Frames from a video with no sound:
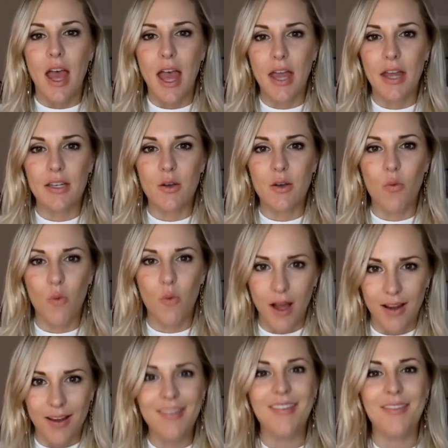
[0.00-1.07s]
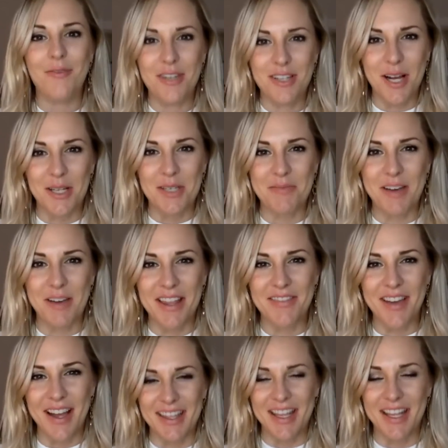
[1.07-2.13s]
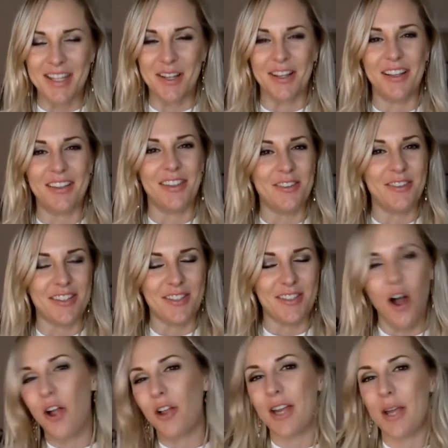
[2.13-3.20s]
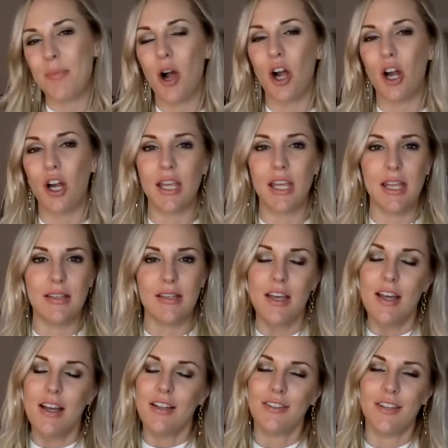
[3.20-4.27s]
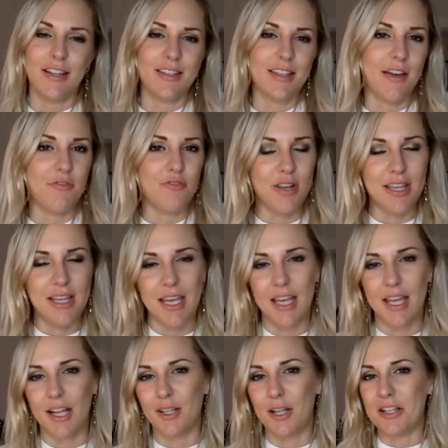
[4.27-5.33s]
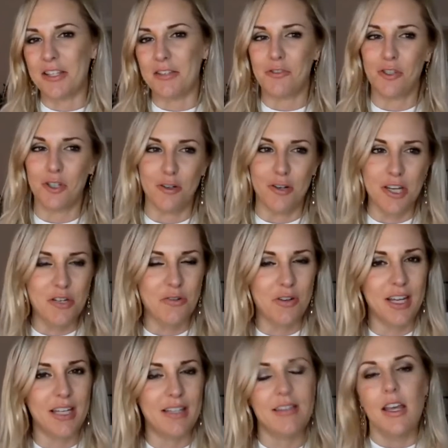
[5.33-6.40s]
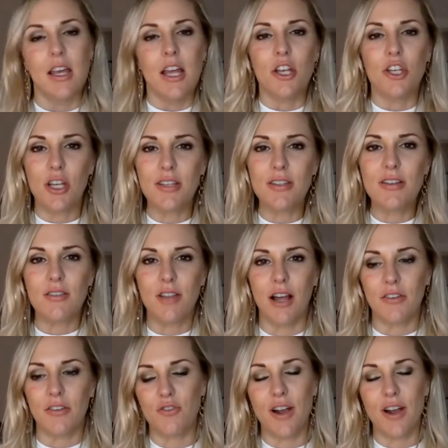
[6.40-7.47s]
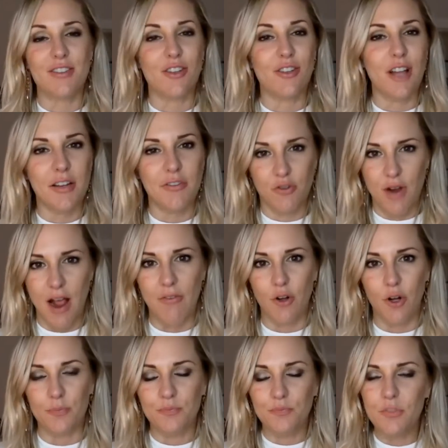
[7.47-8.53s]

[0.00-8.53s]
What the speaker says: And one, we talked about the fact that there's lots of holiday parties, lots of drinking, lots of sugary treats, just a lot of stress, a lot of travel.